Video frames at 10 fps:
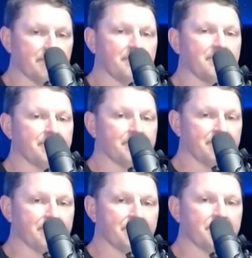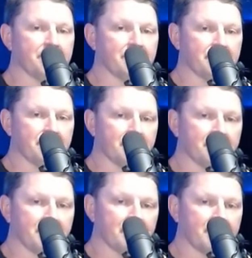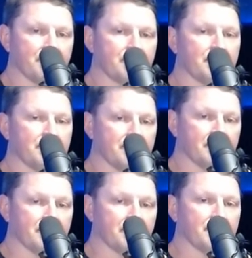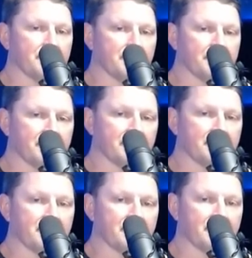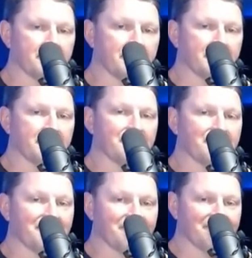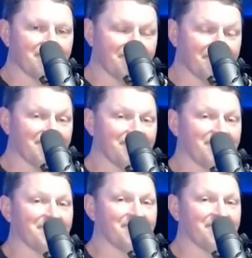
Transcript: This person isn't speaking.